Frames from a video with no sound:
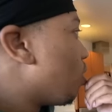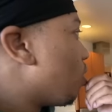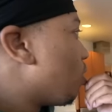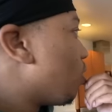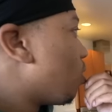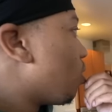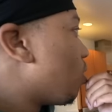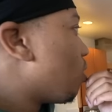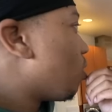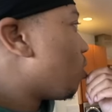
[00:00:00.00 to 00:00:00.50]

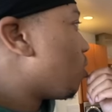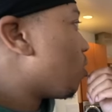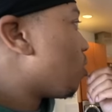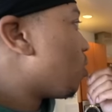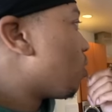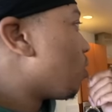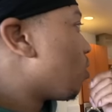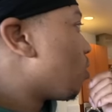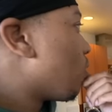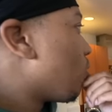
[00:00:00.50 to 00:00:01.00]
fold
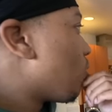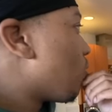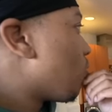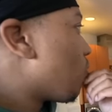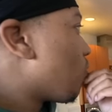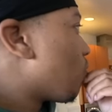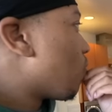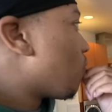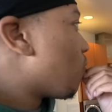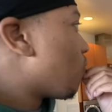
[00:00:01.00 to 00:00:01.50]
it, put it in the
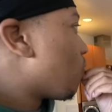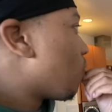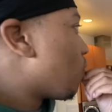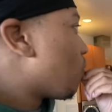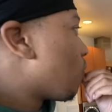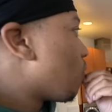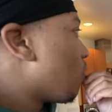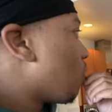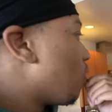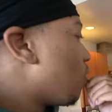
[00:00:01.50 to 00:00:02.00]
closet.
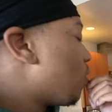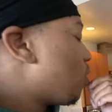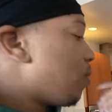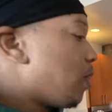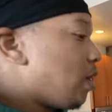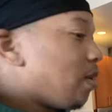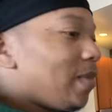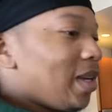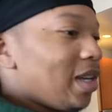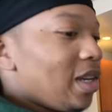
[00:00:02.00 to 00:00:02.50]

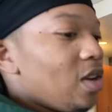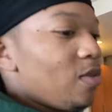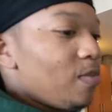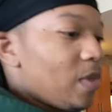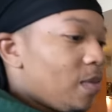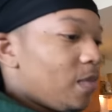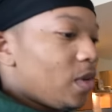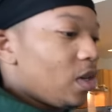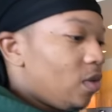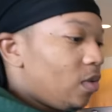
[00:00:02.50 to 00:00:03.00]
Man, man, your
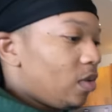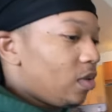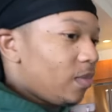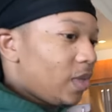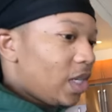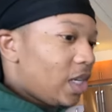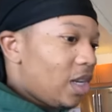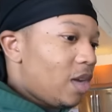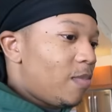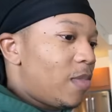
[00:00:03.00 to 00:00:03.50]
mama know,
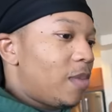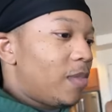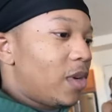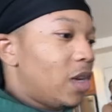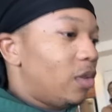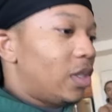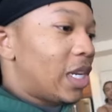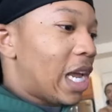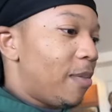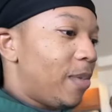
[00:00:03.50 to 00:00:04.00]
man, your mama
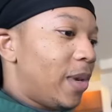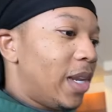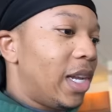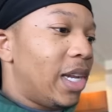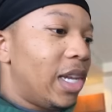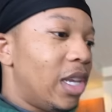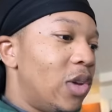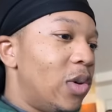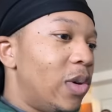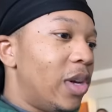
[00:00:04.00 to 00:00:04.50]
know type of
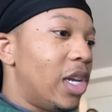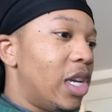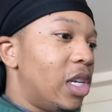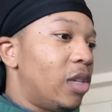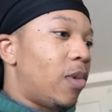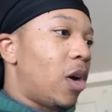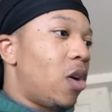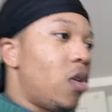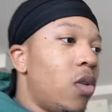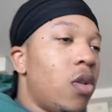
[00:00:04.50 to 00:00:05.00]
nigga you is,
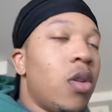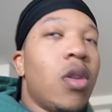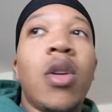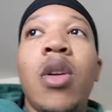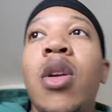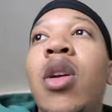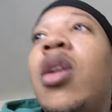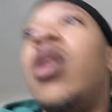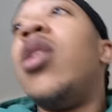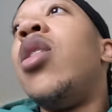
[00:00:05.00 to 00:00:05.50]
bro. I,
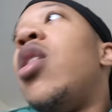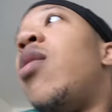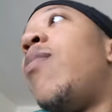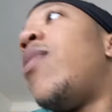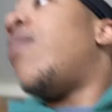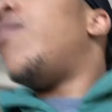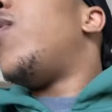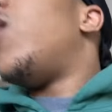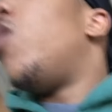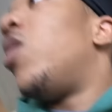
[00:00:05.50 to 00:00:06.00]
don't want your
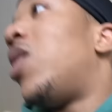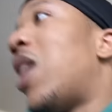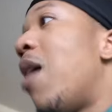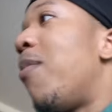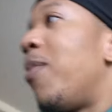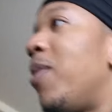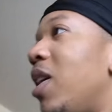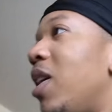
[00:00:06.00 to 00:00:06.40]
mama know type of